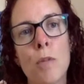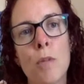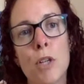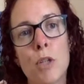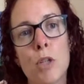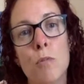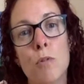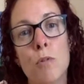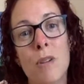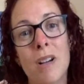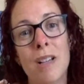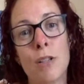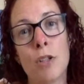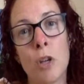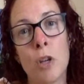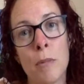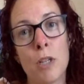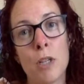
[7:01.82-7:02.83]
much more and
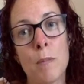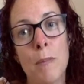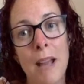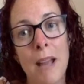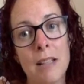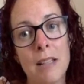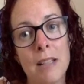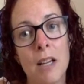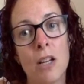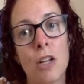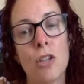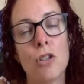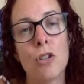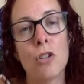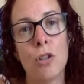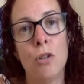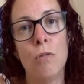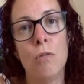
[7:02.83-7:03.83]
so much better
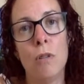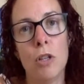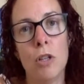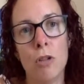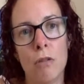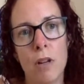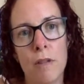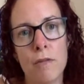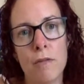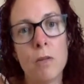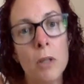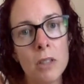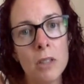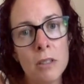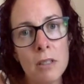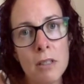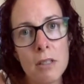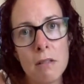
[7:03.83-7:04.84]
to your loved
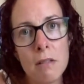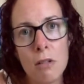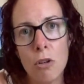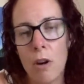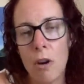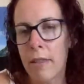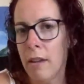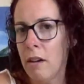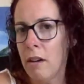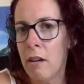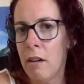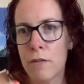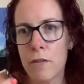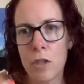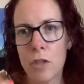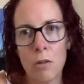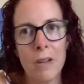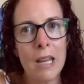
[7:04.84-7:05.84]
ones, your other
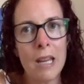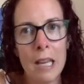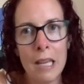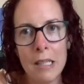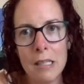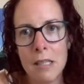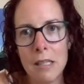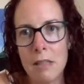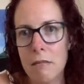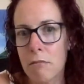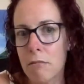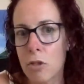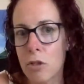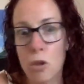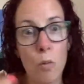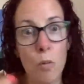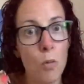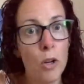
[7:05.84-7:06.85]
half, to your kids,
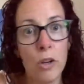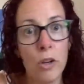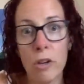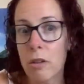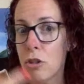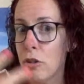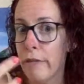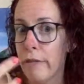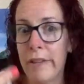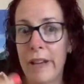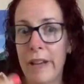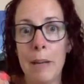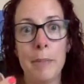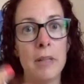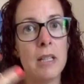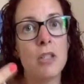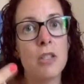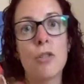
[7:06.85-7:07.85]
to your work, to your
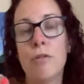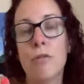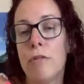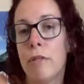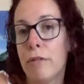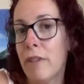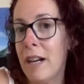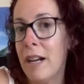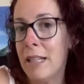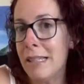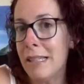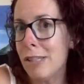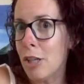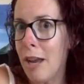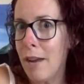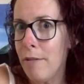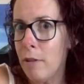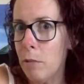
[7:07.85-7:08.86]
family, to your
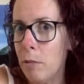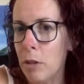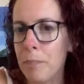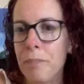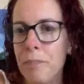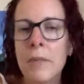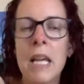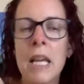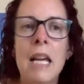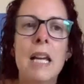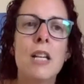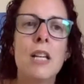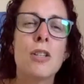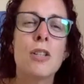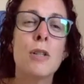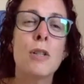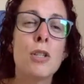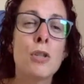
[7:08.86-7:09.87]
friends, to everyone.
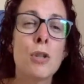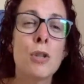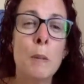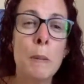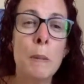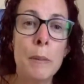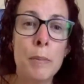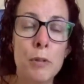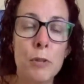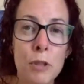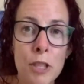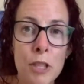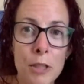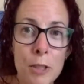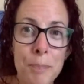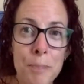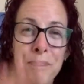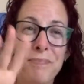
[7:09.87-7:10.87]
So it's super
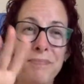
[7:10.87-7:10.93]
important.